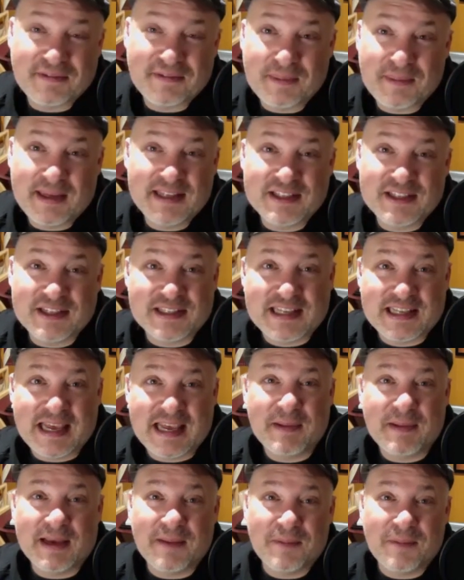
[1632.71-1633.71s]
for me it's just
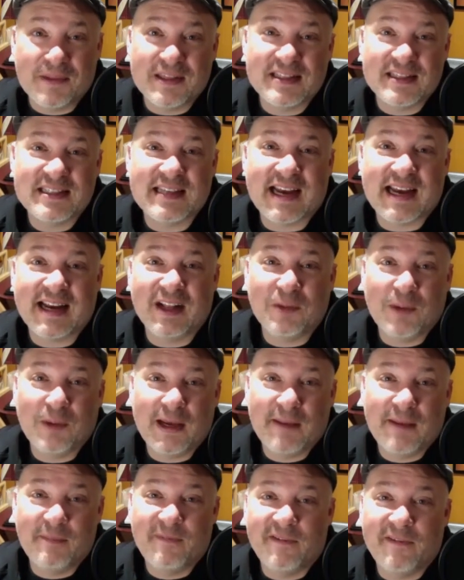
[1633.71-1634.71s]
keeping up with this tidal
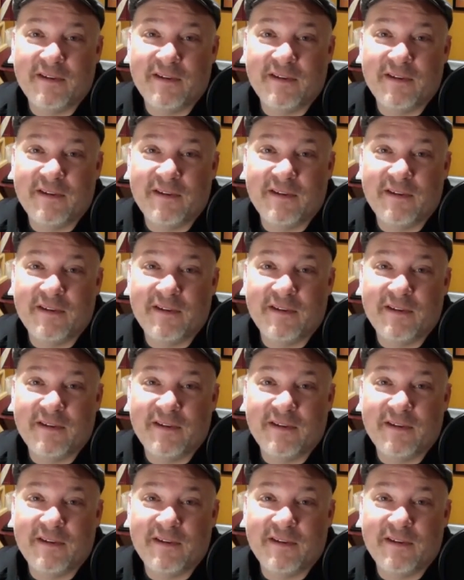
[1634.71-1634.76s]
wave